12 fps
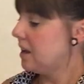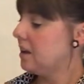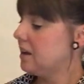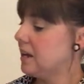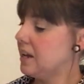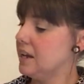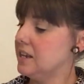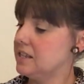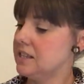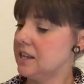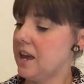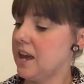here
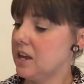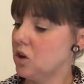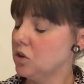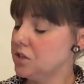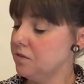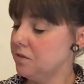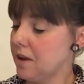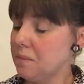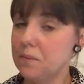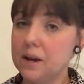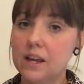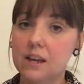is a cotton
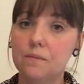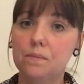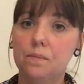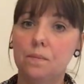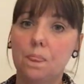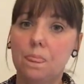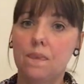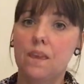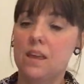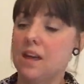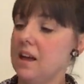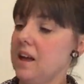fabric.
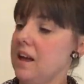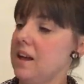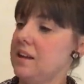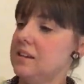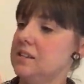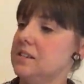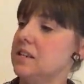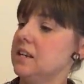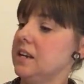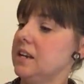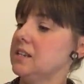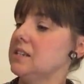And
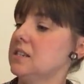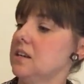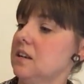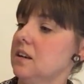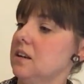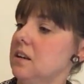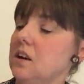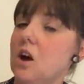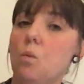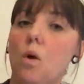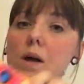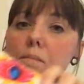it's
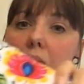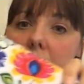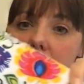a white